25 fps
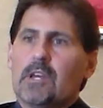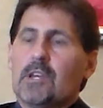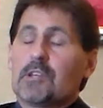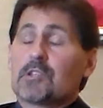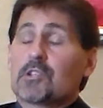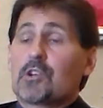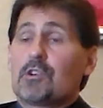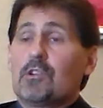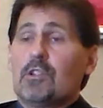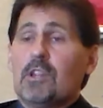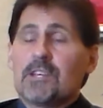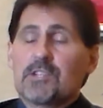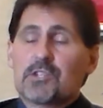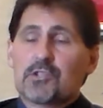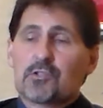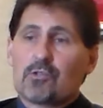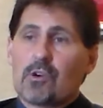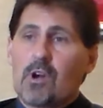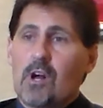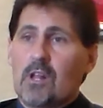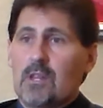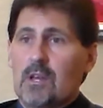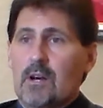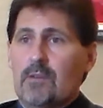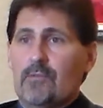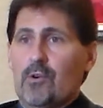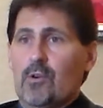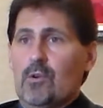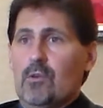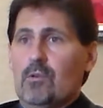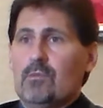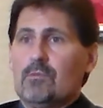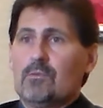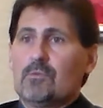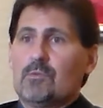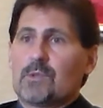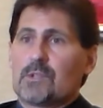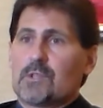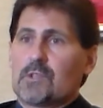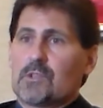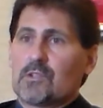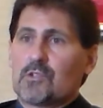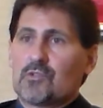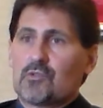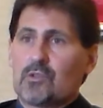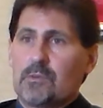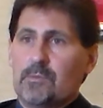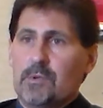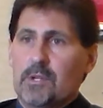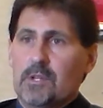His cholesterol level was
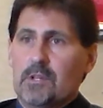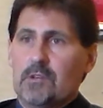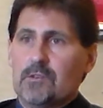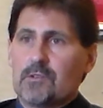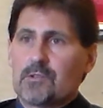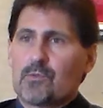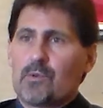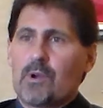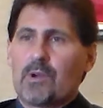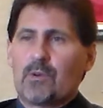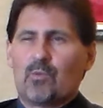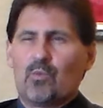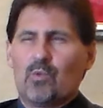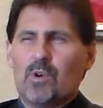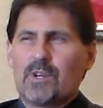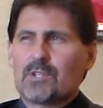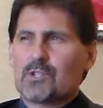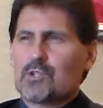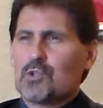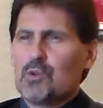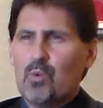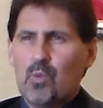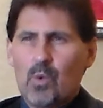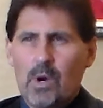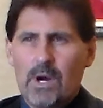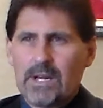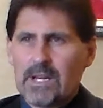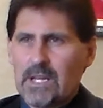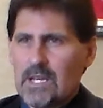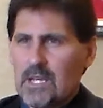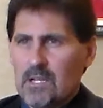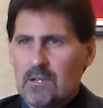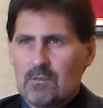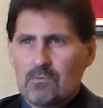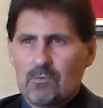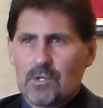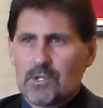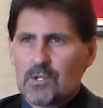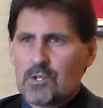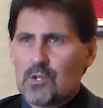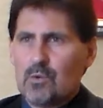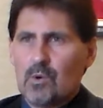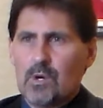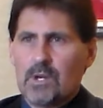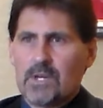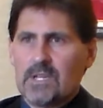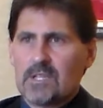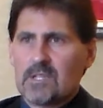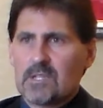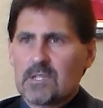extremely low. It was around 120,
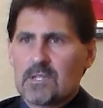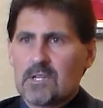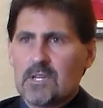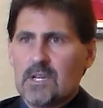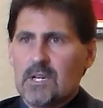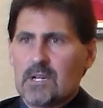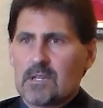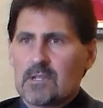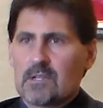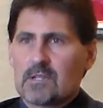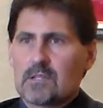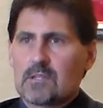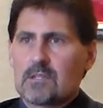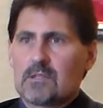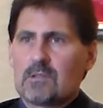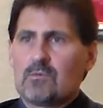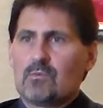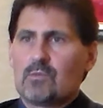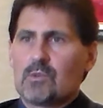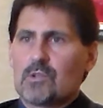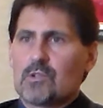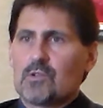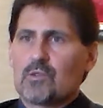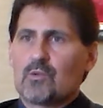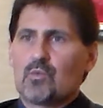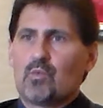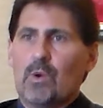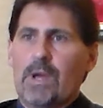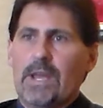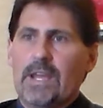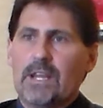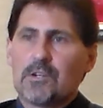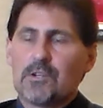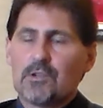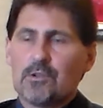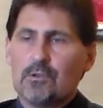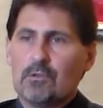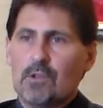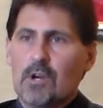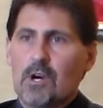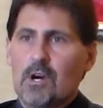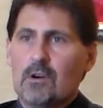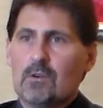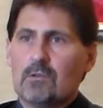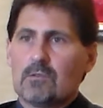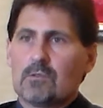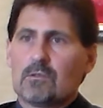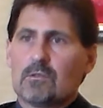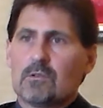126, which is way too low.